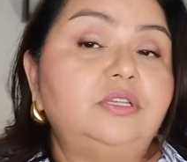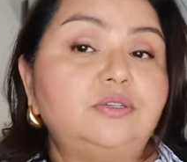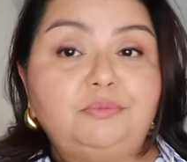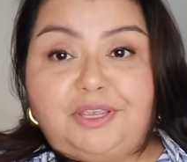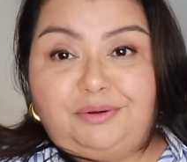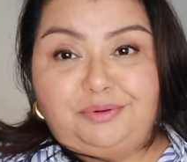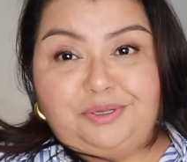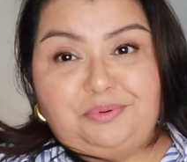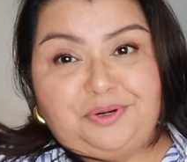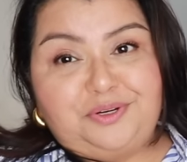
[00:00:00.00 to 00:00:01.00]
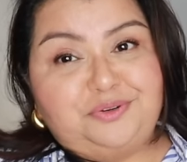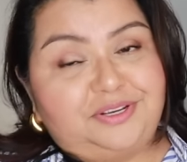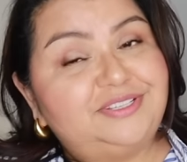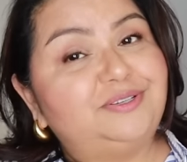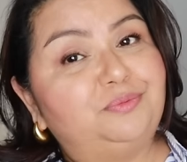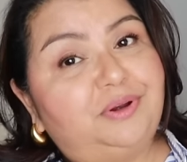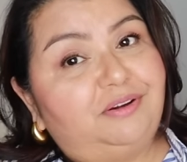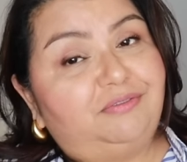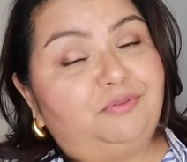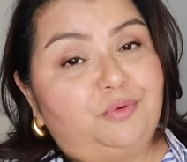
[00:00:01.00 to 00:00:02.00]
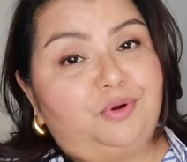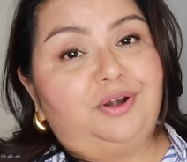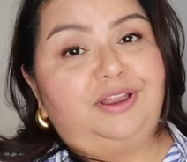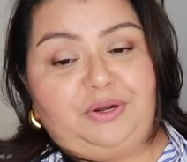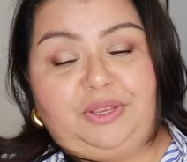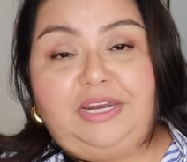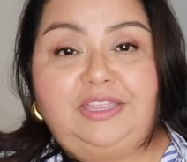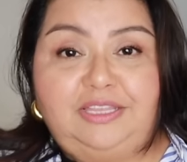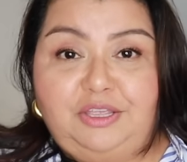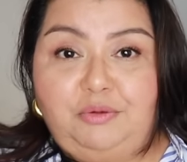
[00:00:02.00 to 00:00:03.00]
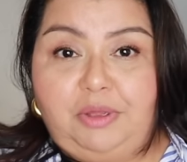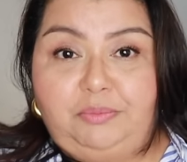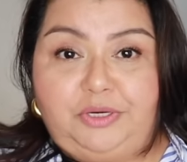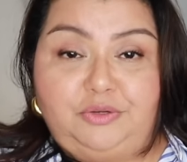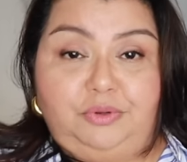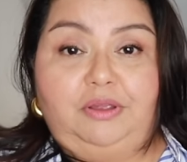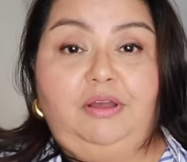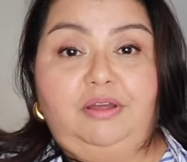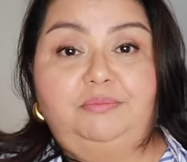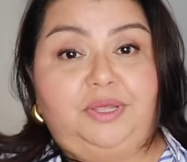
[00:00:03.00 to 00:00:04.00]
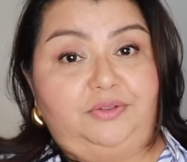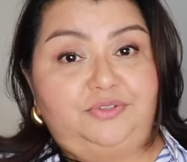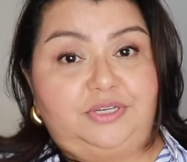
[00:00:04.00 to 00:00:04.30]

This would be a really pretty dress to wear for, you know, anything that you might be doing on Mother's